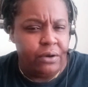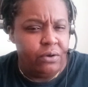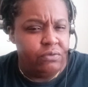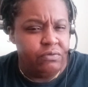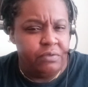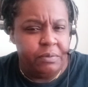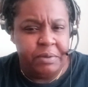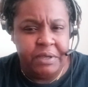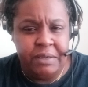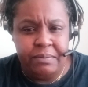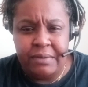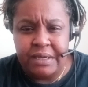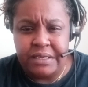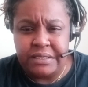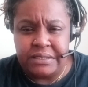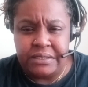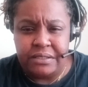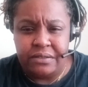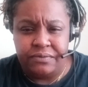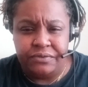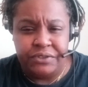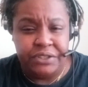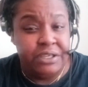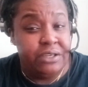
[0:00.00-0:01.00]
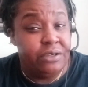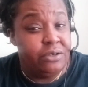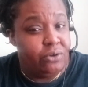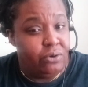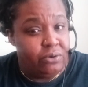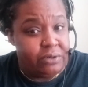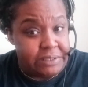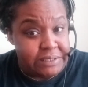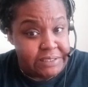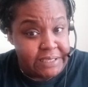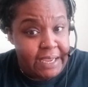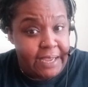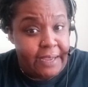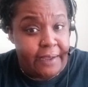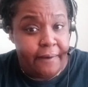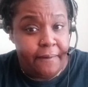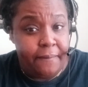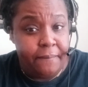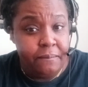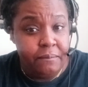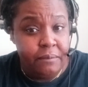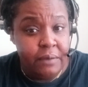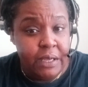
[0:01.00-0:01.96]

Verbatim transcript: gonna repeat myself. You hear it all the time.